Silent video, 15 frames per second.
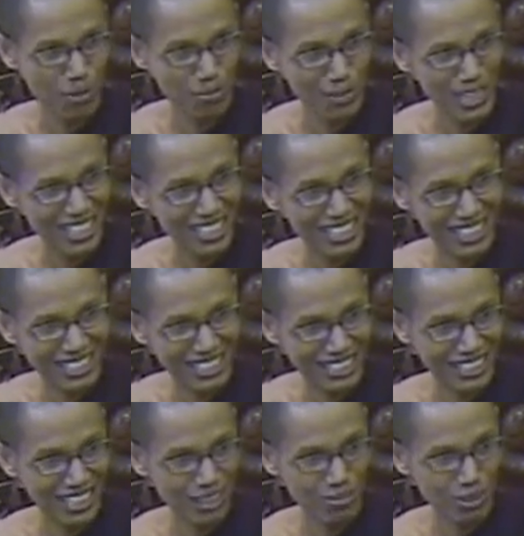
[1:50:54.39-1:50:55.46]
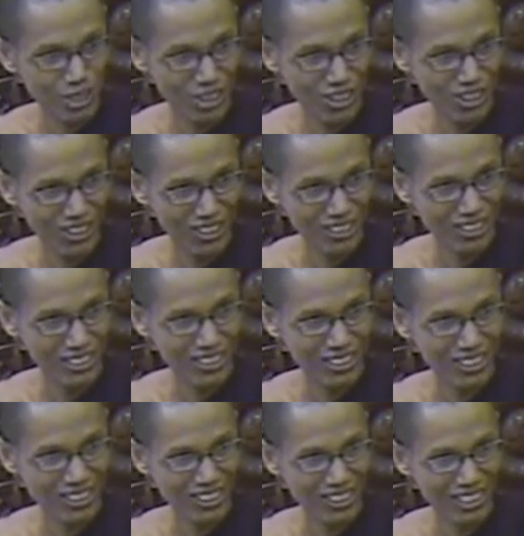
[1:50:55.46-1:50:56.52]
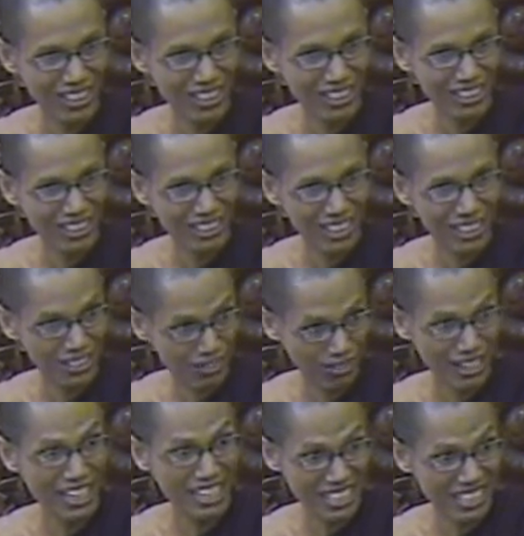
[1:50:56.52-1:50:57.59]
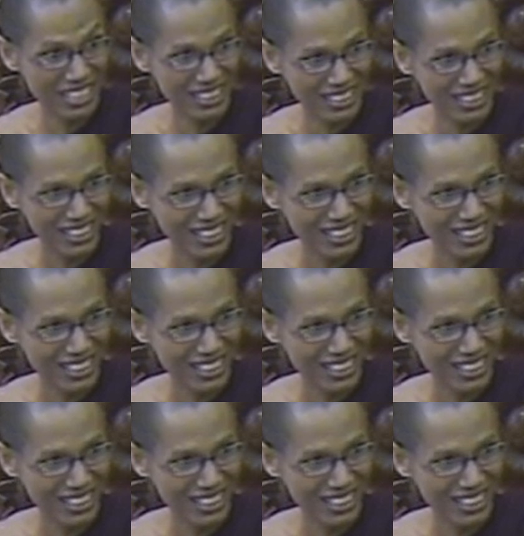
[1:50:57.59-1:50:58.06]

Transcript: Many types of uh, classifying